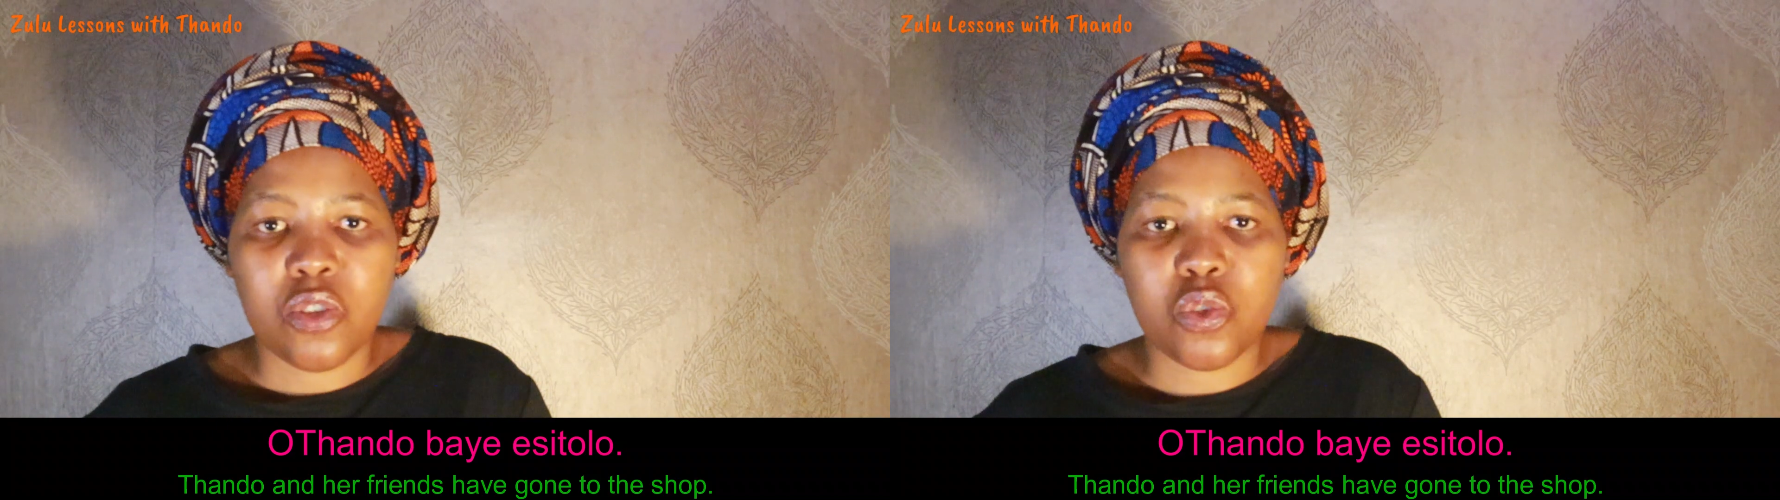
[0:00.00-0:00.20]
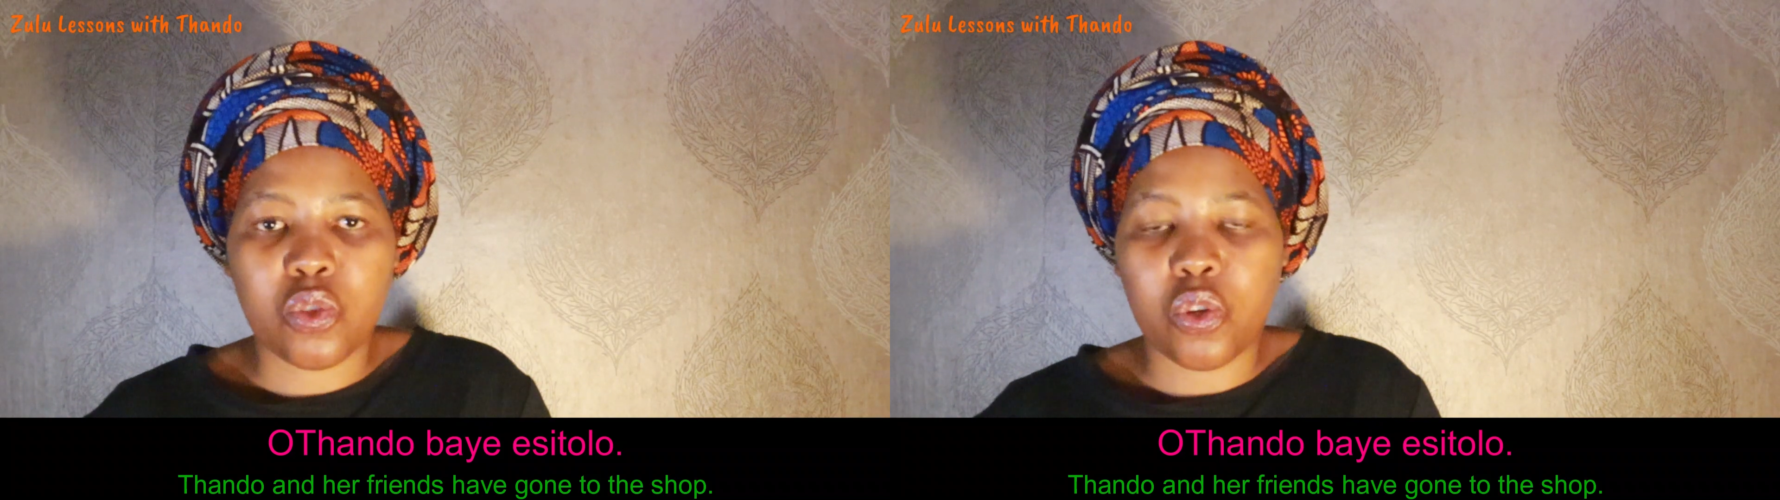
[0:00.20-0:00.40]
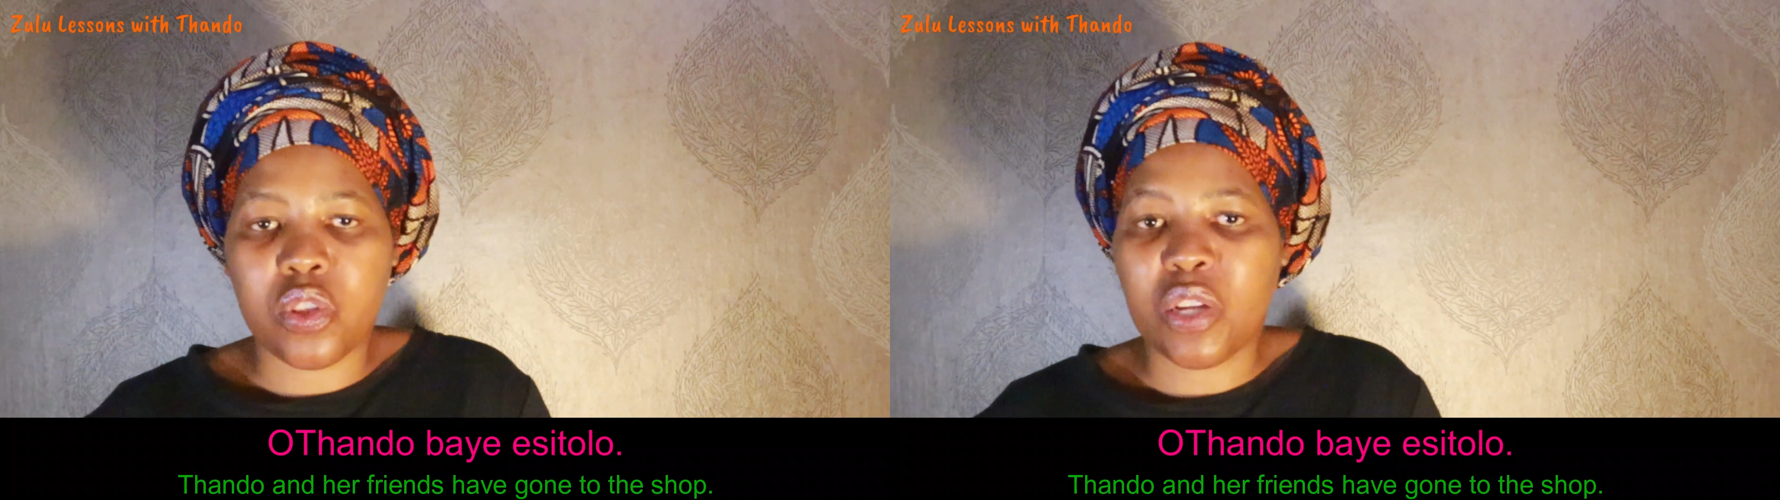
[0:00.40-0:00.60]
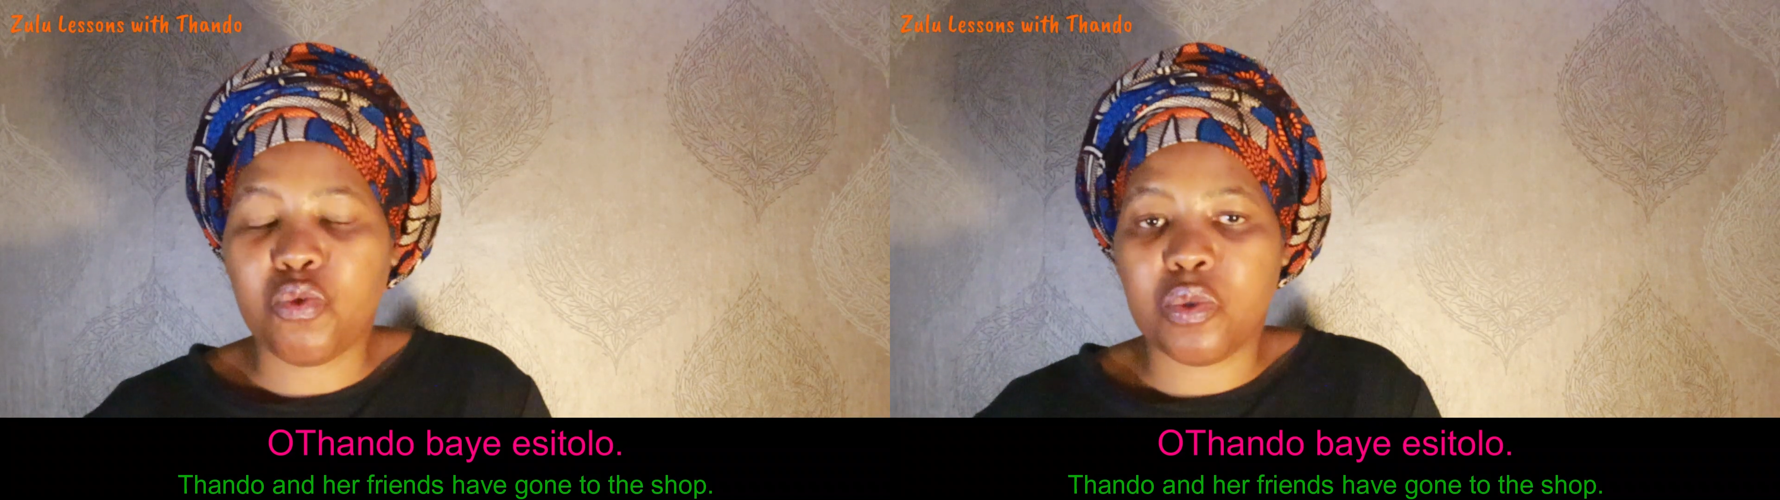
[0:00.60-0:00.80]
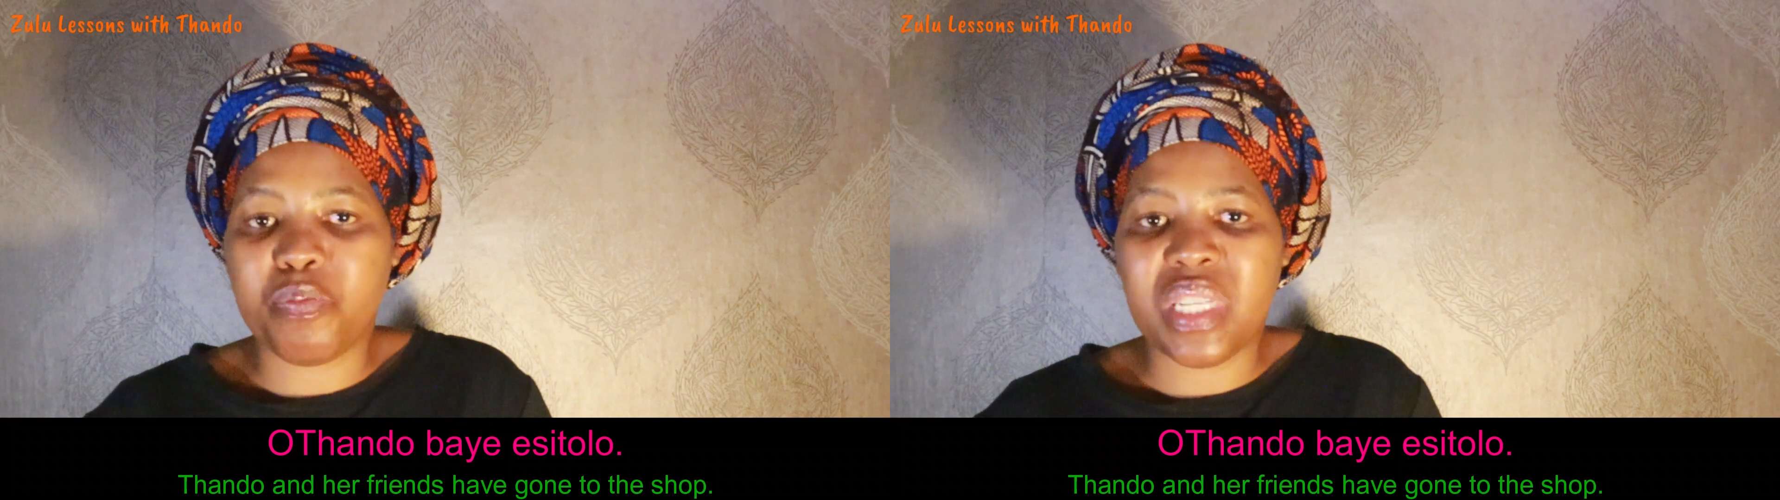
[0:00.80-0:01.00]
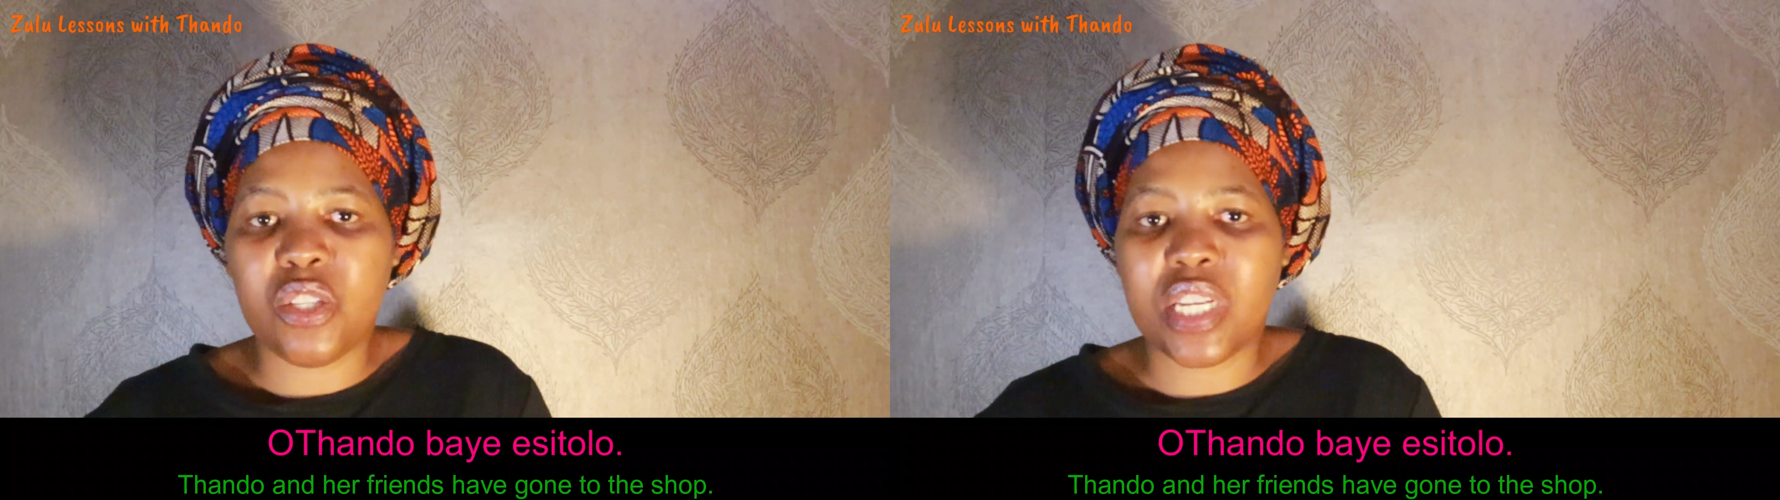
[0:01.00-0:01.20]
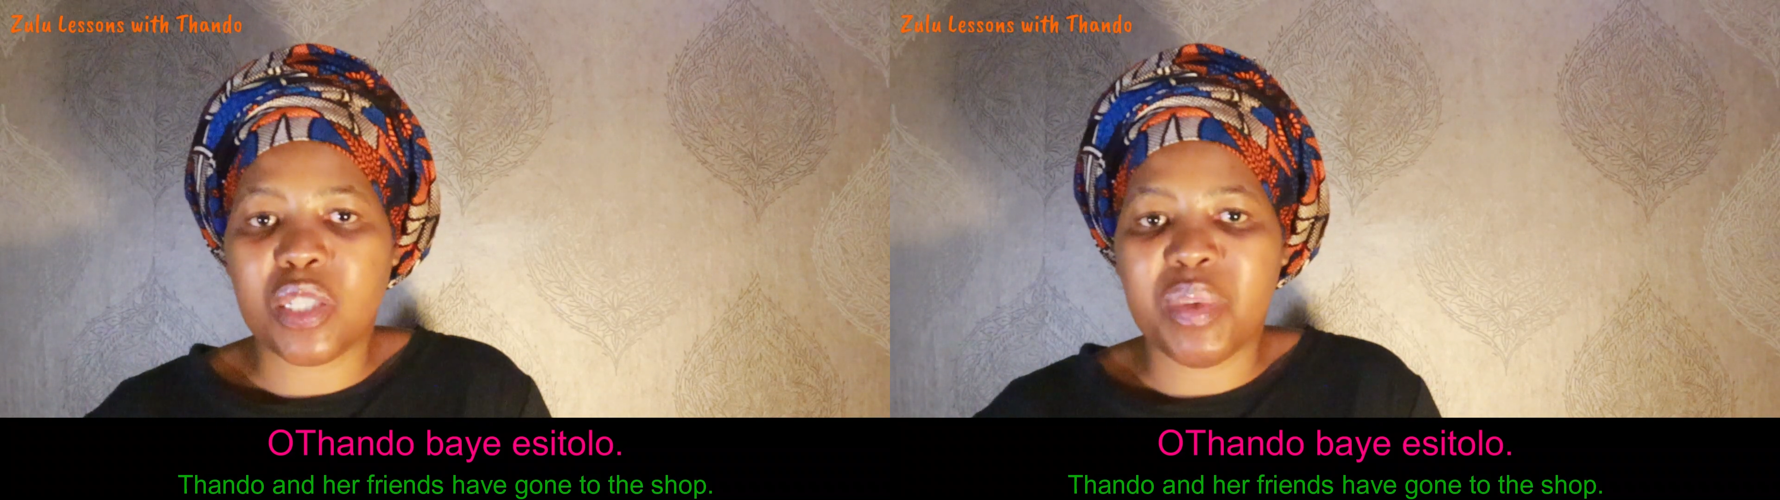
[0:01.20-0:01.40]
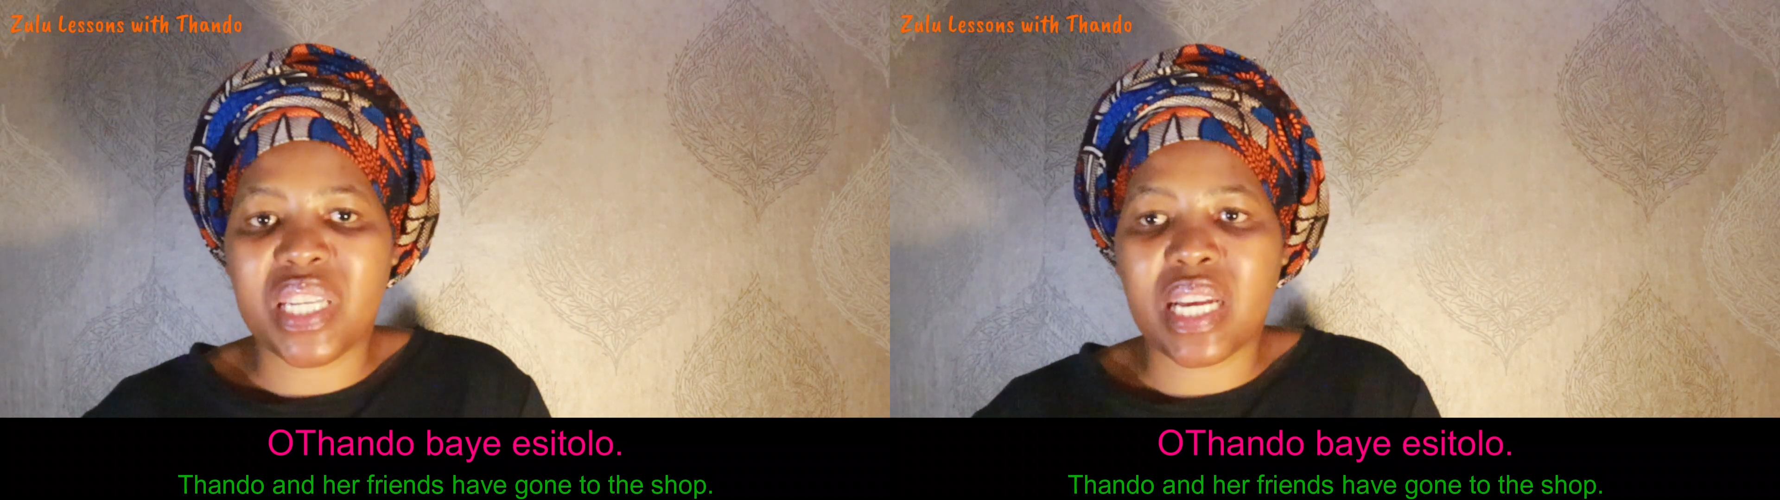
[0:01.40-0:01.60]
So that would mean you're
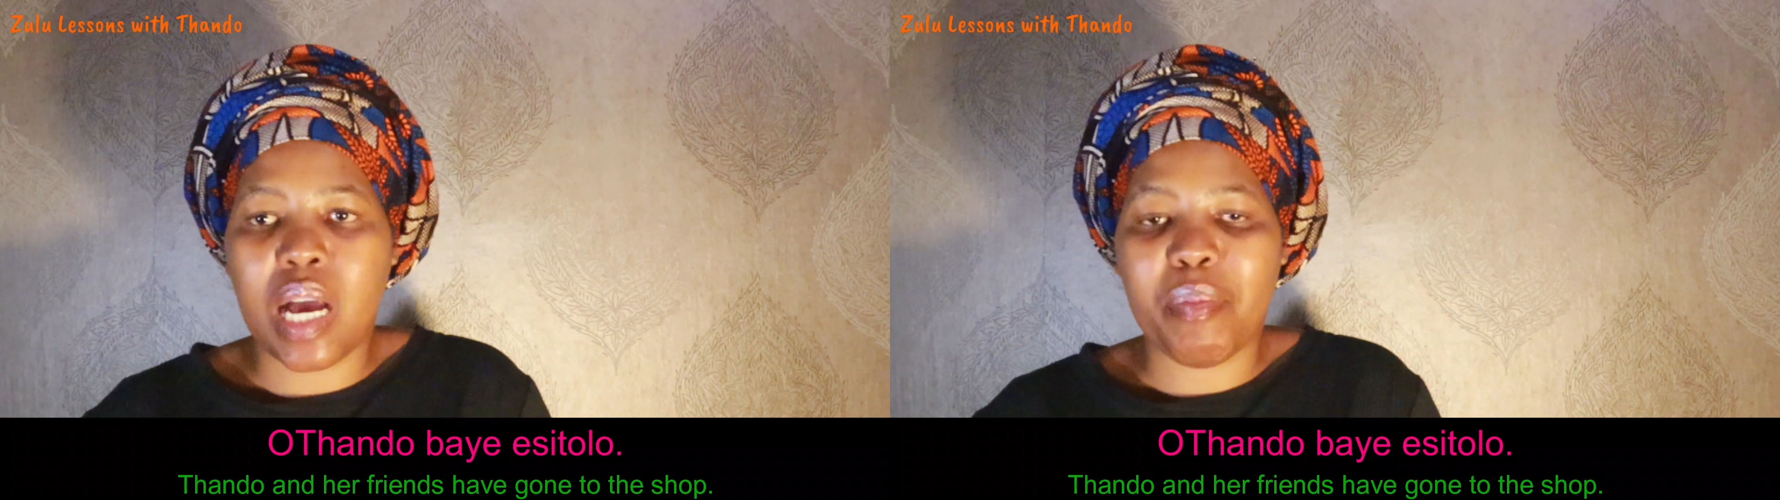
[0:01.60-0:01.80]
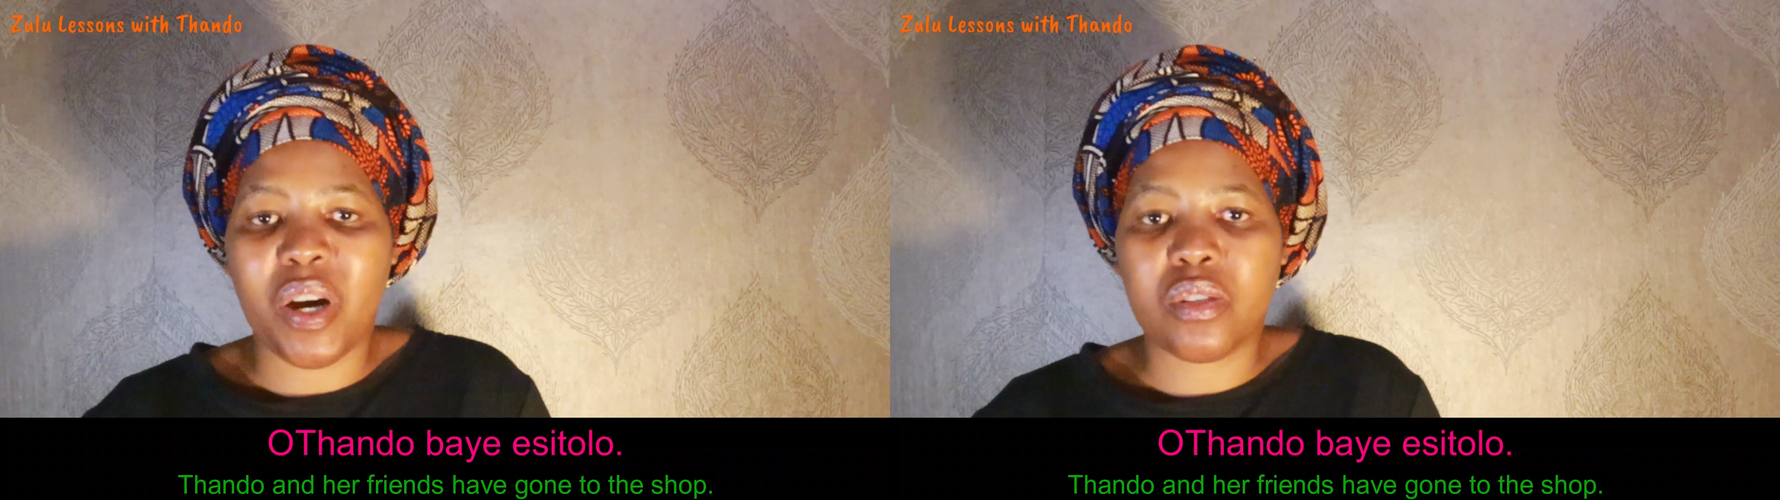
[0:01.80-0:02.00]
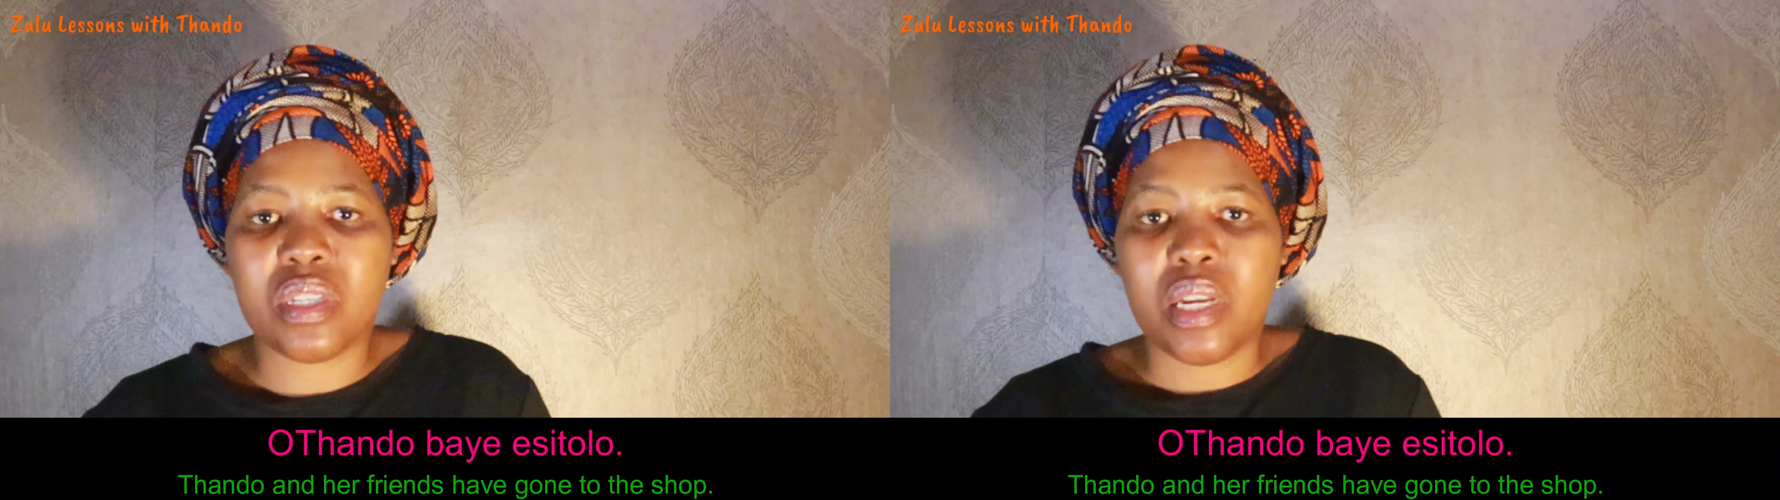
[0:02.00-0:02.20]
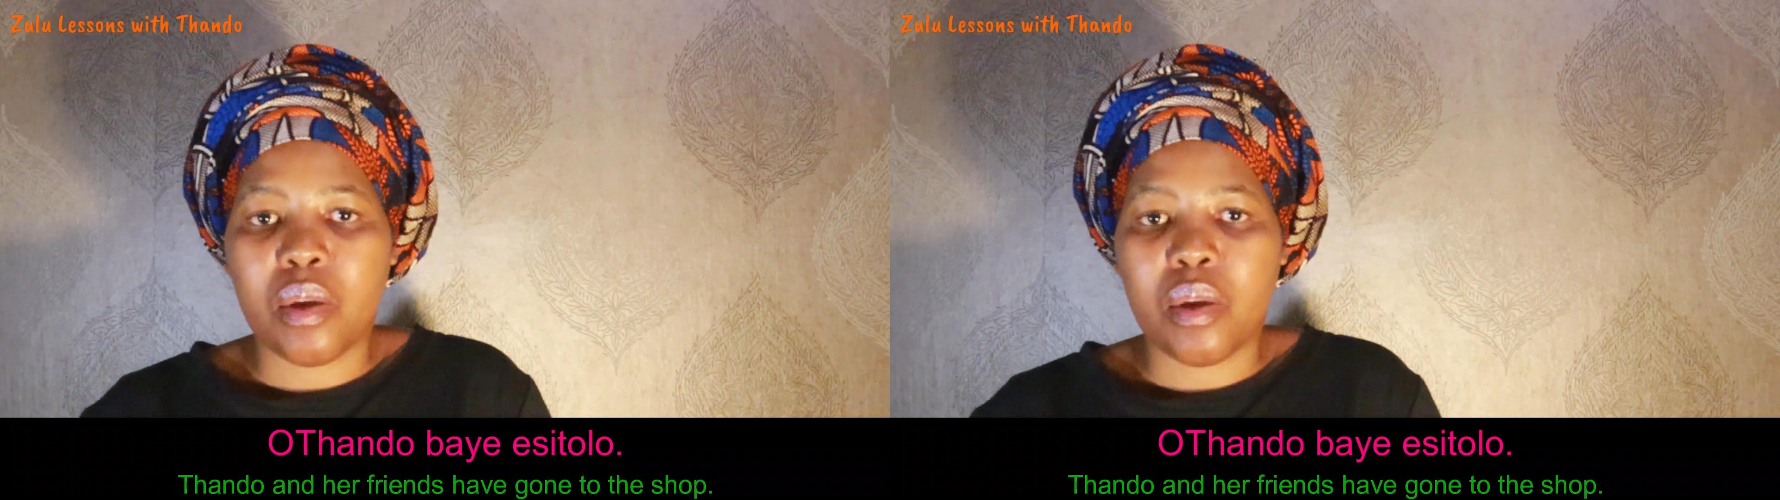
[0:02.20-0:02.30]
speaking about